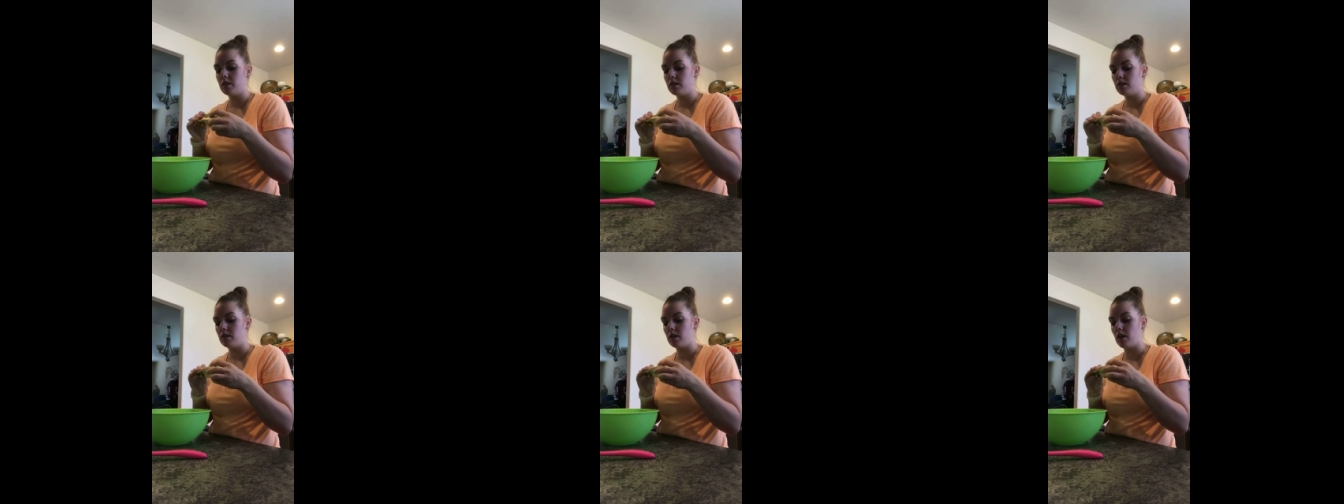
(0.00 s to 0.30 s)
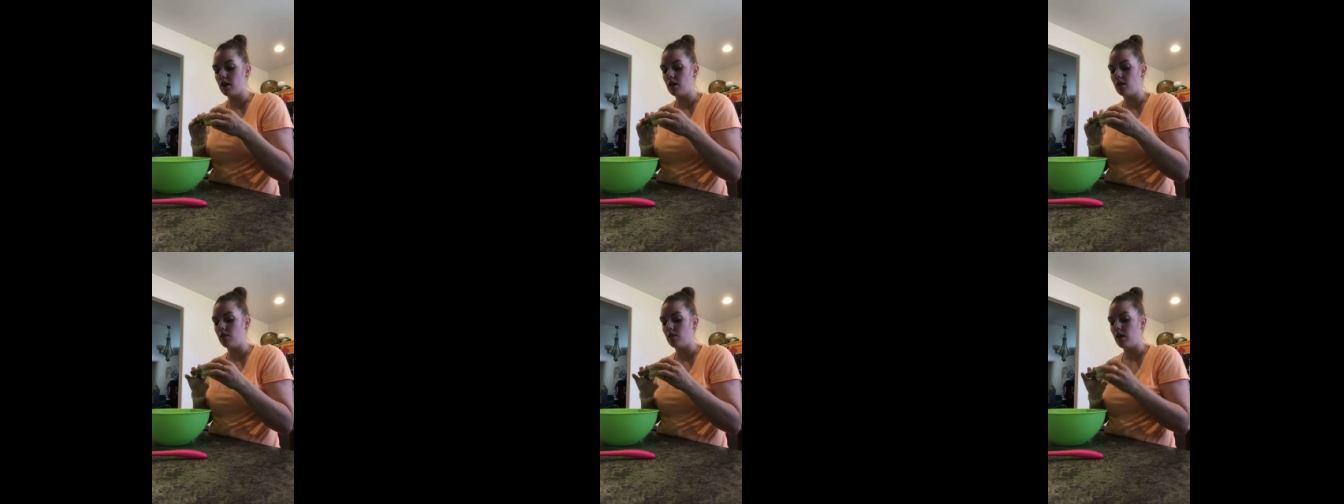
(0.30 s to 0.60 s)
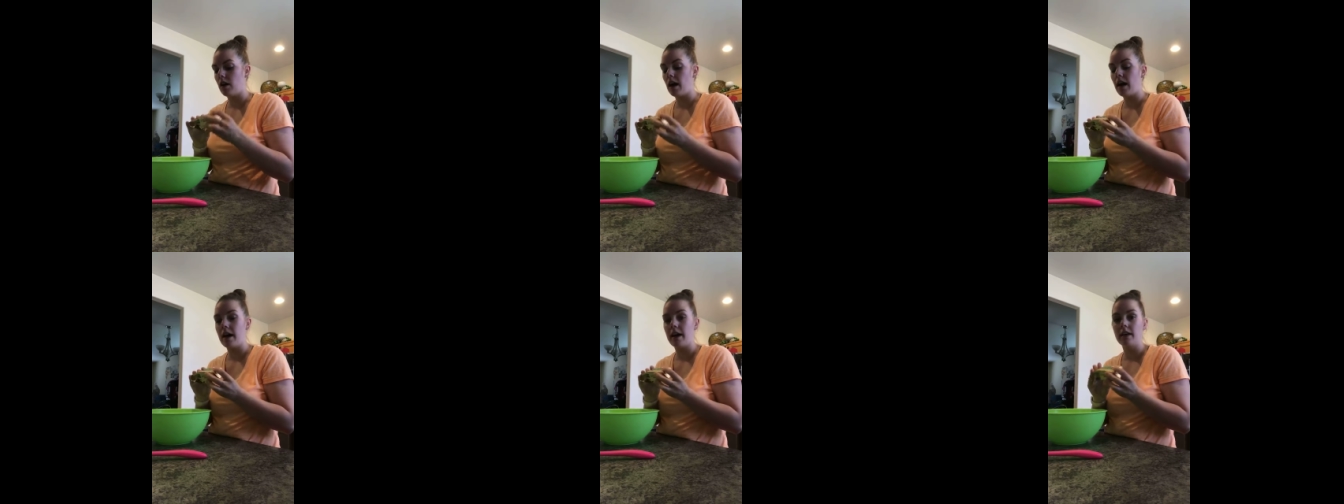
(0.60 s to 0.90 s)
So
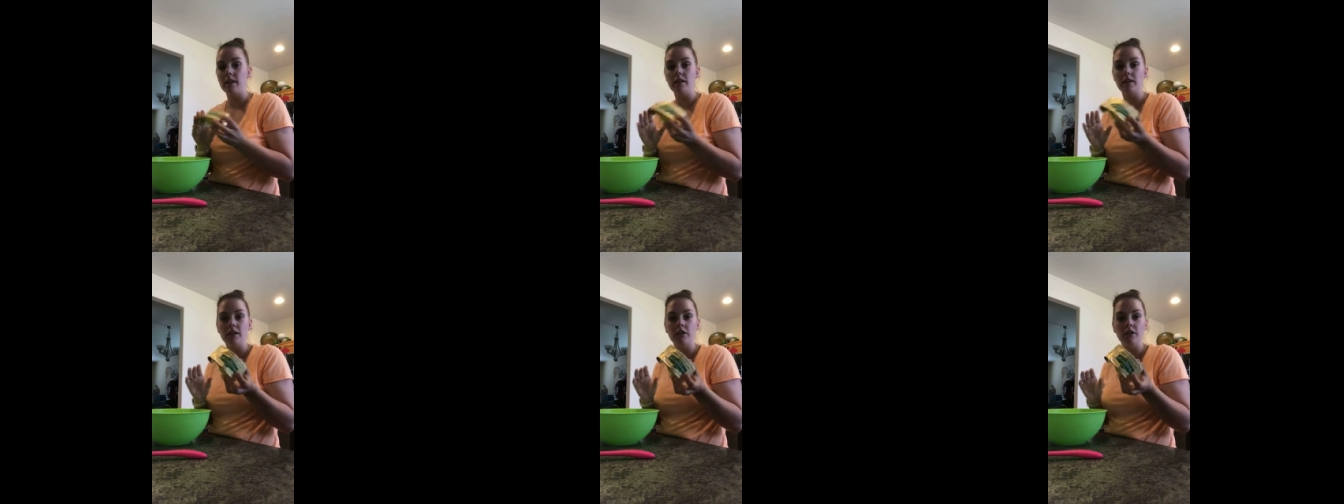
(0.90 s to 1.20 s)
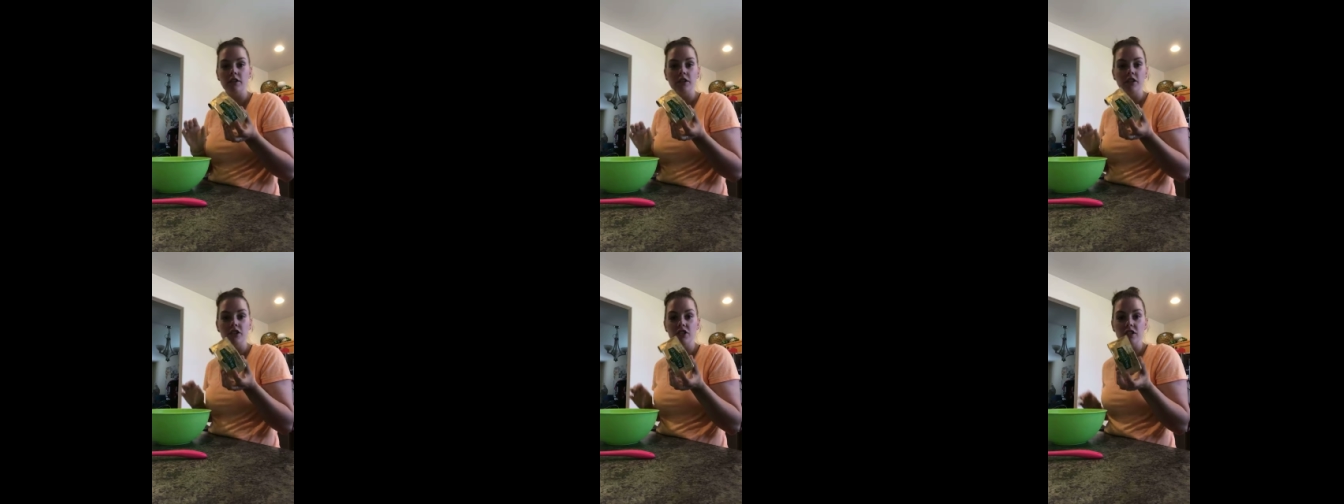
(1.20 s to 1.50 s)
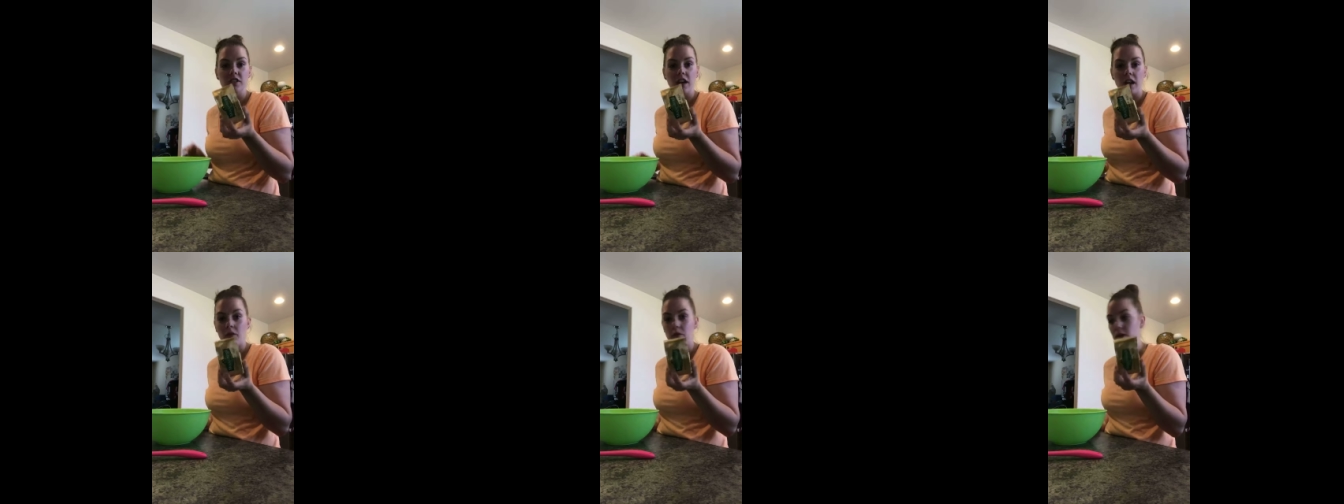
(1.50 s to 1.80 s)
I literally
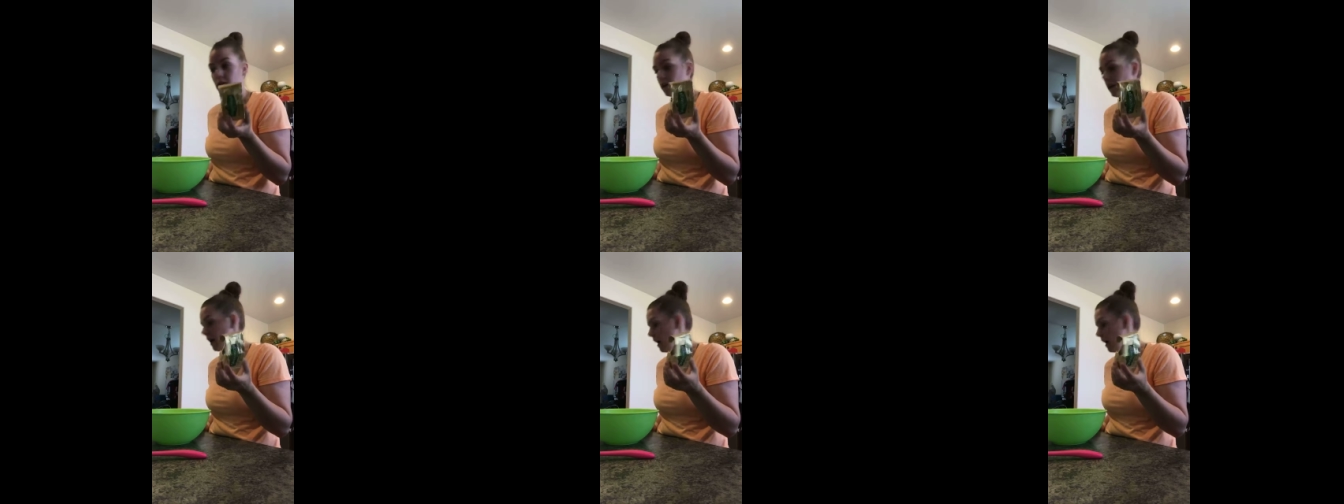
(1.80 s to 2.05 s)
just cut one